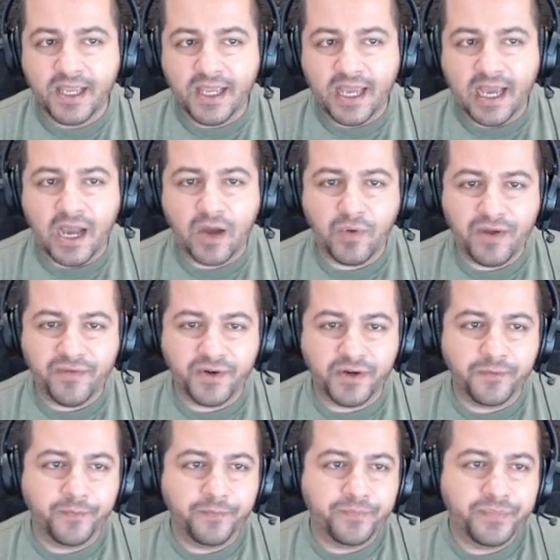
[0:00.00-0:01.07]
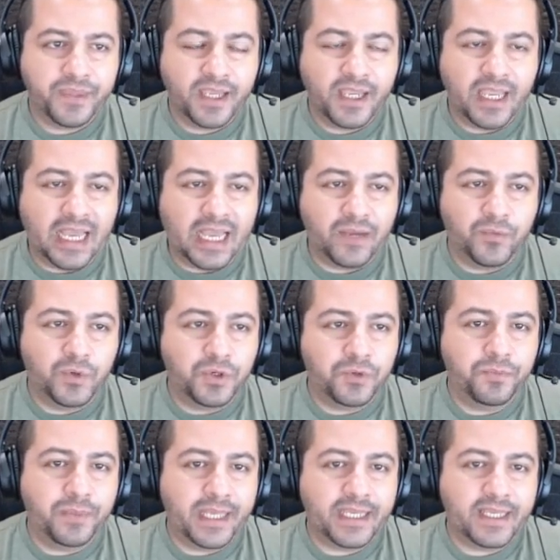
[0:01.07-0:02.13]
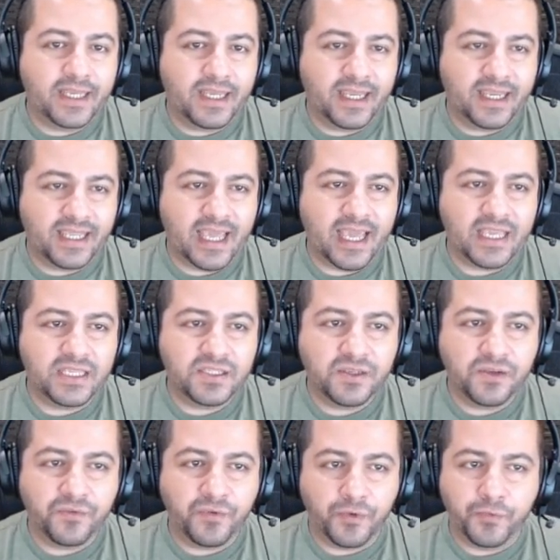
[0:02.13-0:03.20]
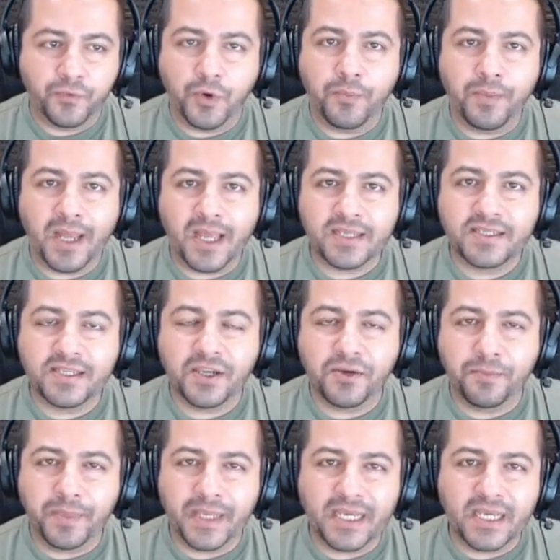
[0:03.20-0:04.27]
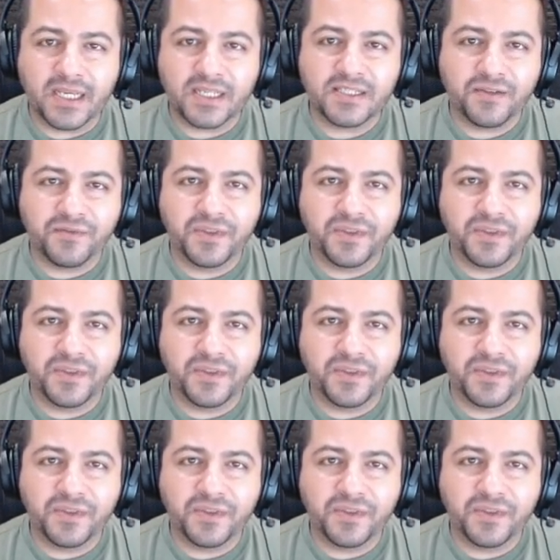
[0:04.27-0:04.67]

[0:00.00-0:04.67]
However, I will make a case for Roblox here because of